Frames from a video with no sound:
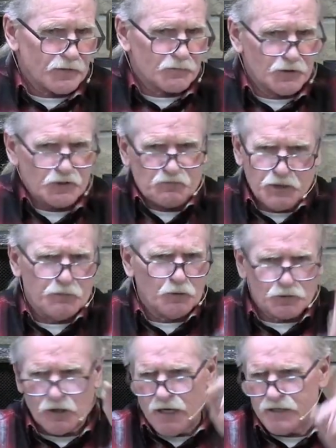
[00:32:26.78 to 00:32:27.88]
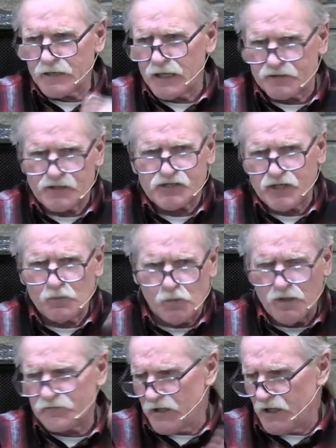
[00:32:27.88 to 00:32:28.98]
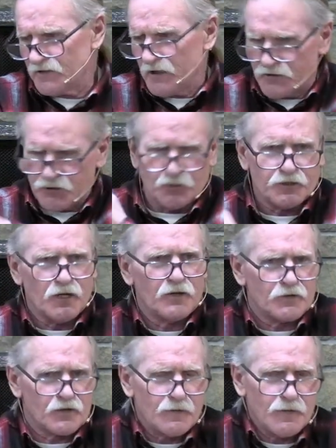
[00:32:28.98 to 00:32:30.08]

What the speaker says: Because people are like that. They say one thing and they do another.